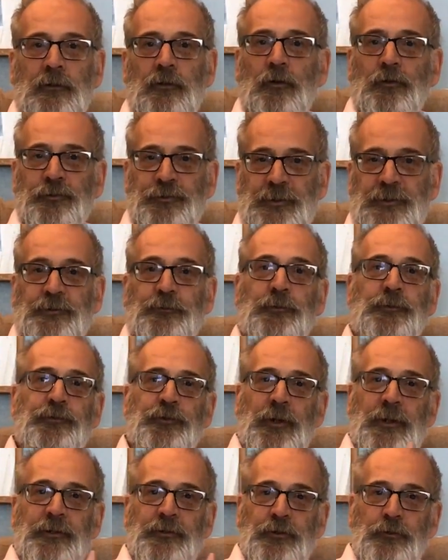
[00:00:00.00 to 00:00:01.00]
contact with
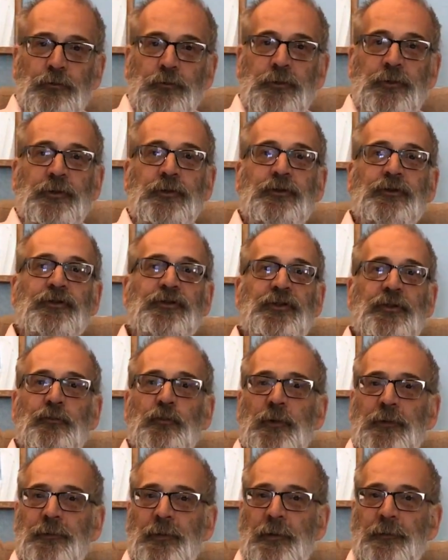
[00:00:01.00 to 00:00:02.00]
trade unions
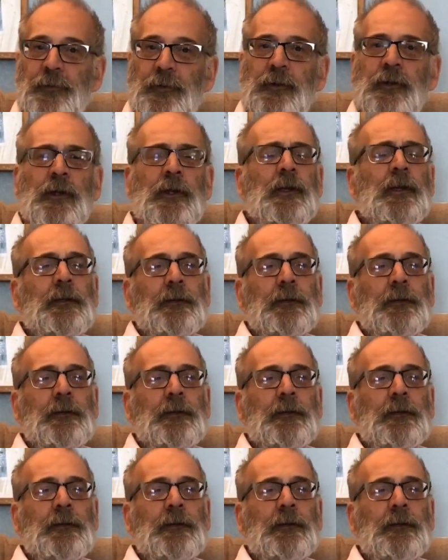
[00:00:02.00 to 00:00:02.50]
and with other